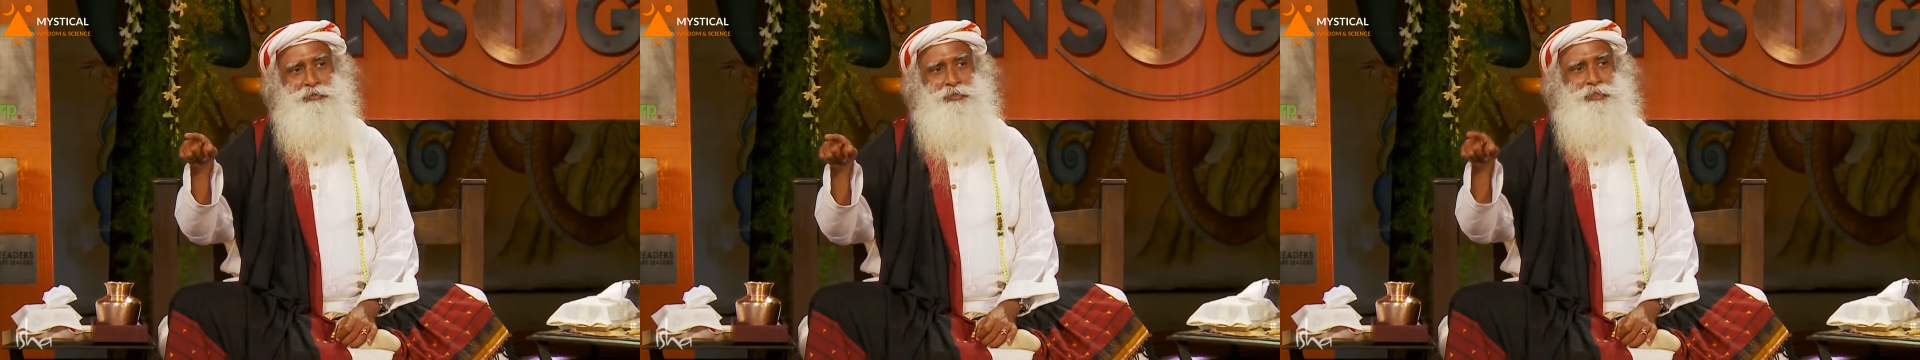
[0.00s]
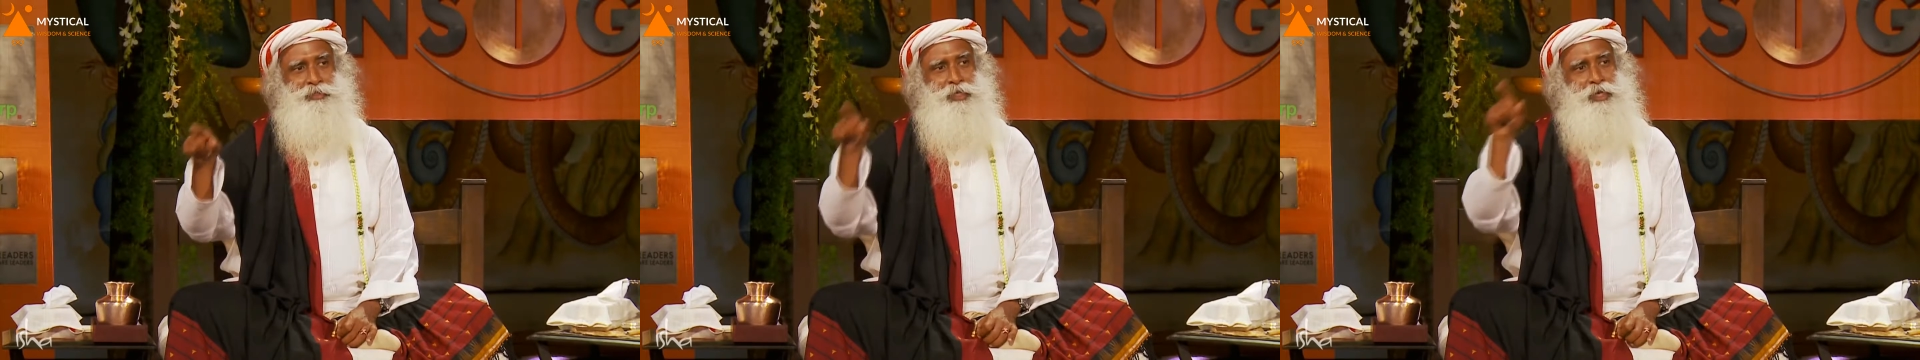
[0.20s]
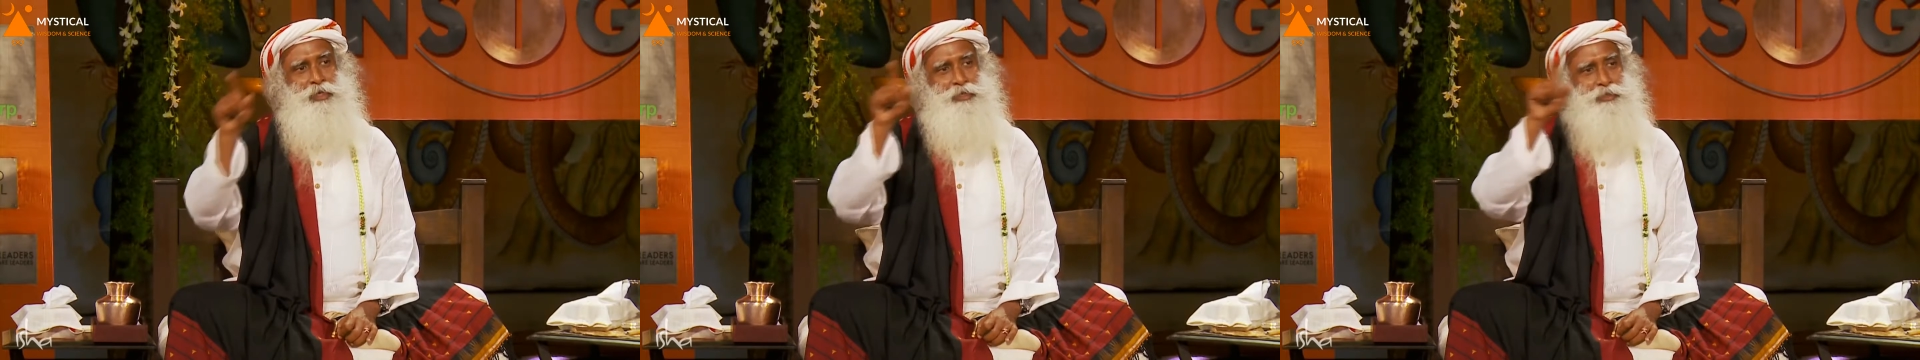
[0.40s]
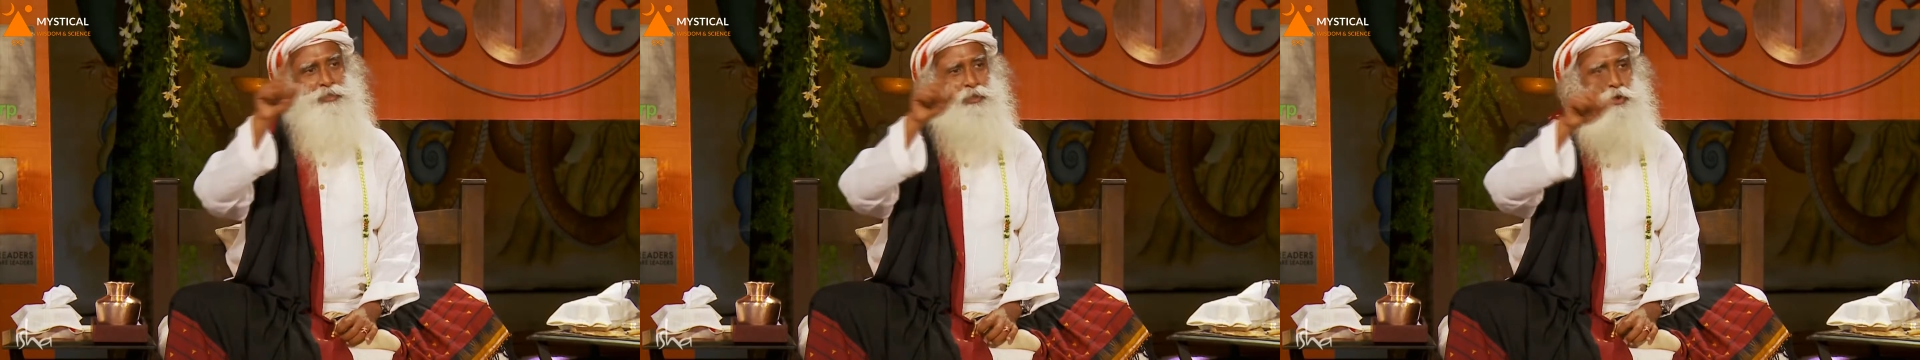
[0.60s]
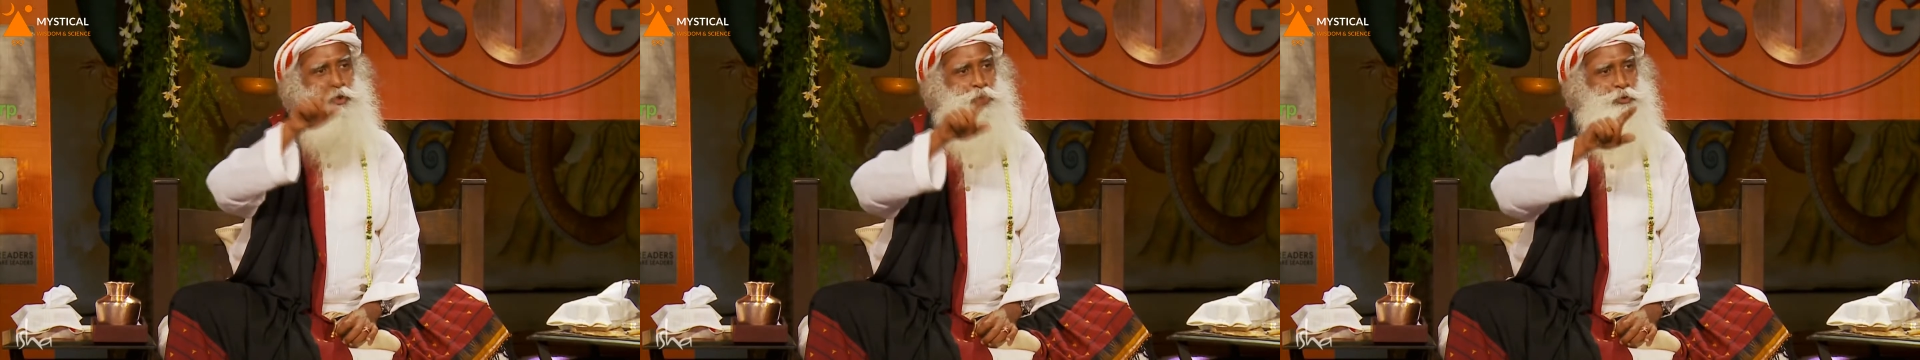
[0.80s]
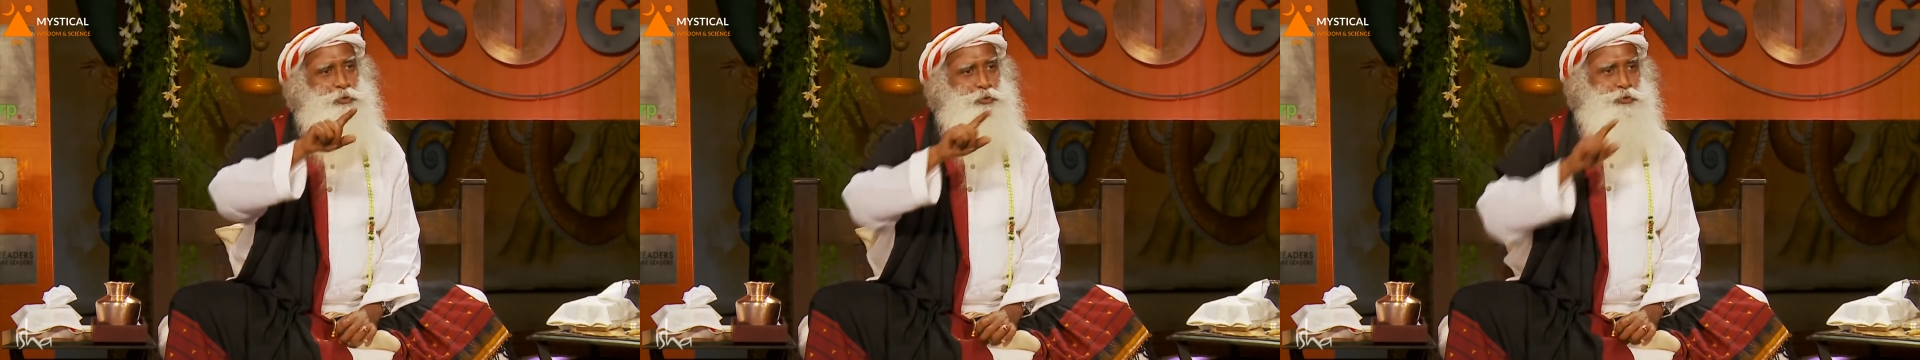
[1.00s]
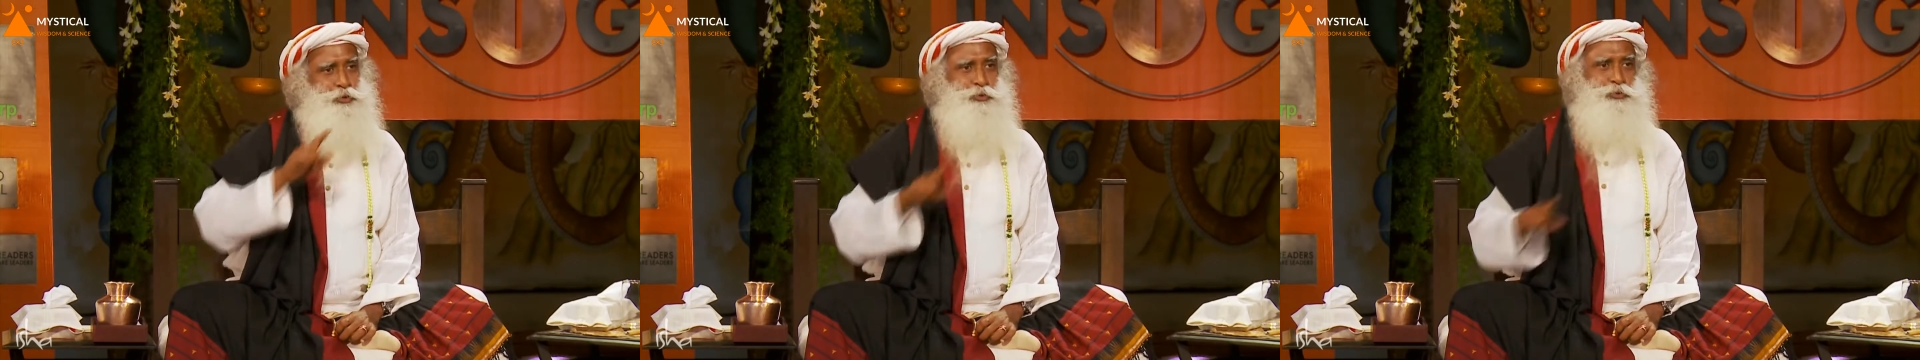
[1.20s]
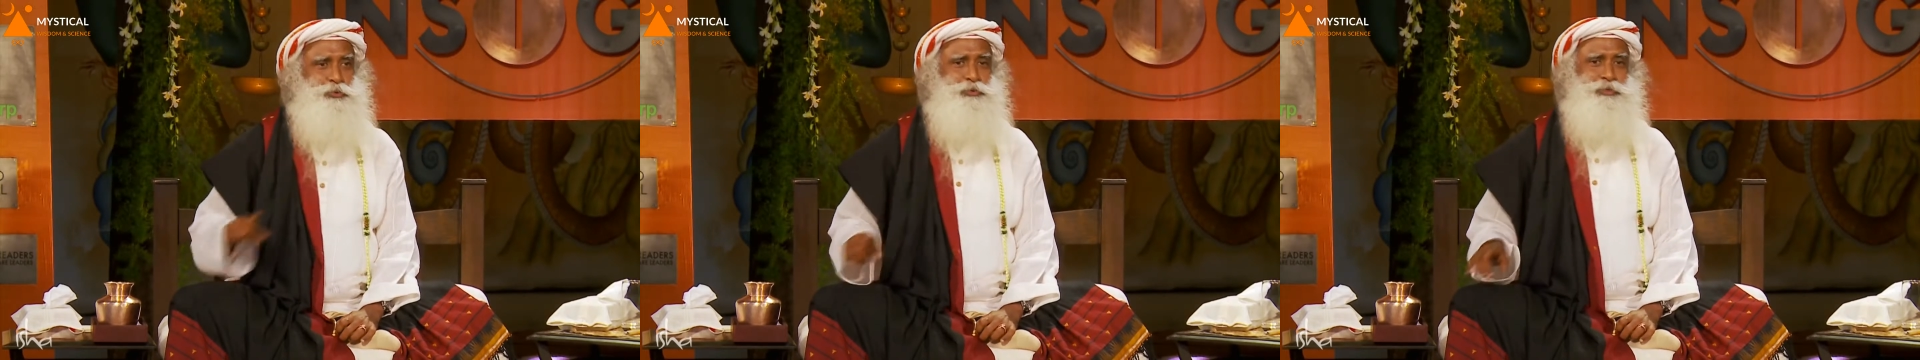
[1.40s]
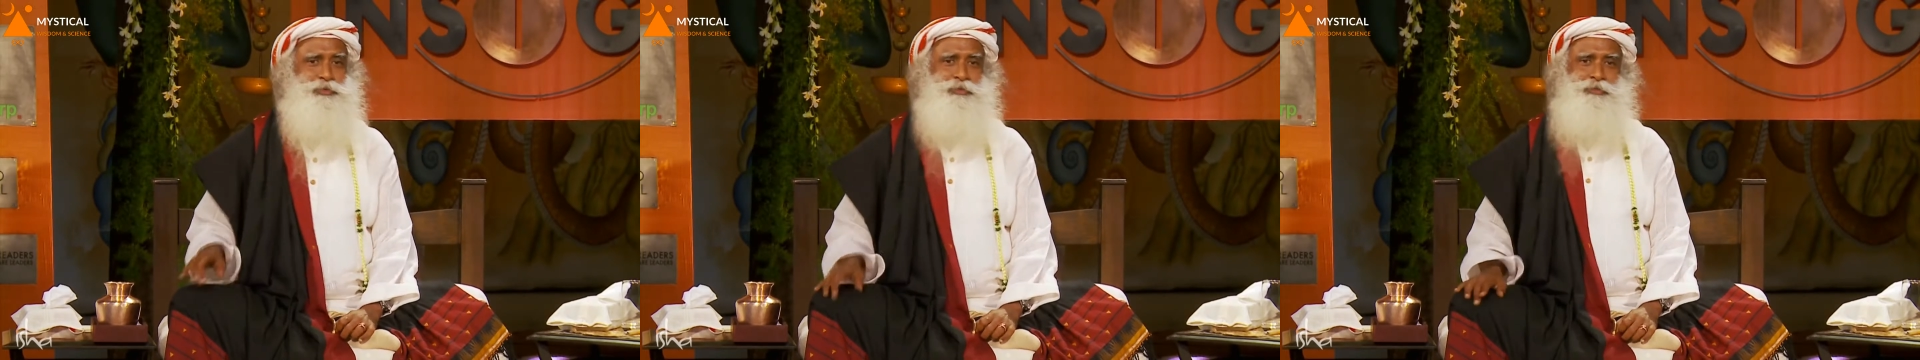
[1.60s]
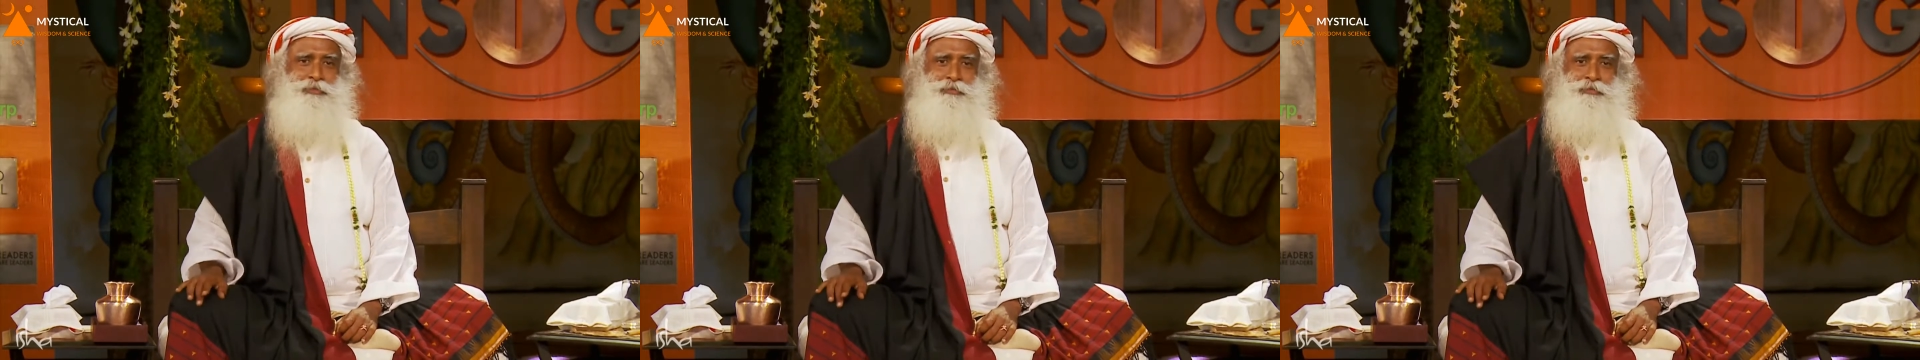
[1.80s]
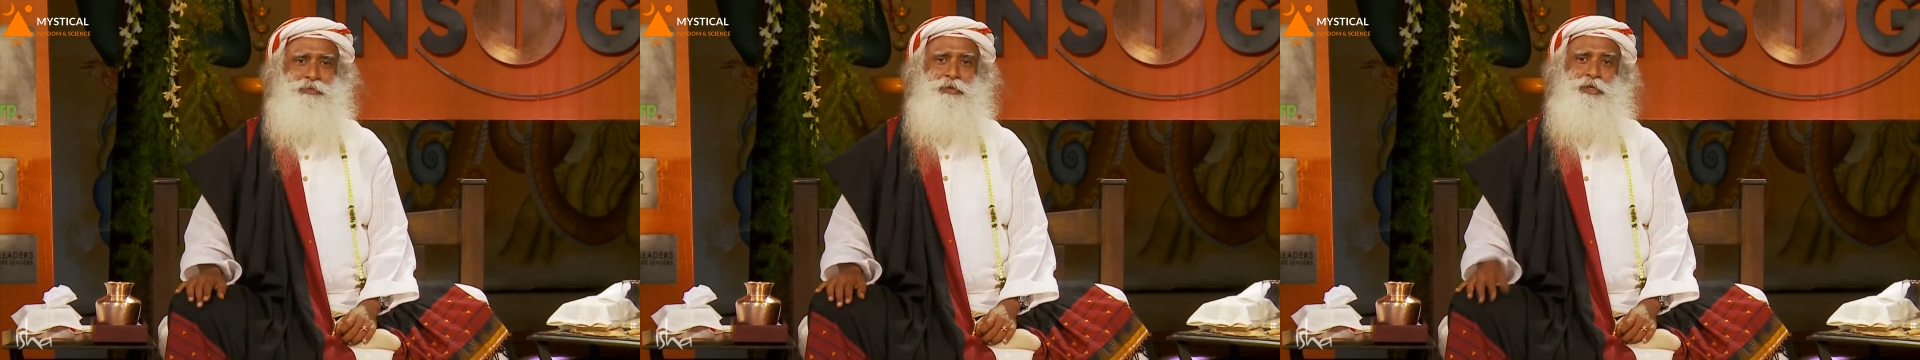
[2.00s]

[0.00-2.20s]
The tiger cannot use tools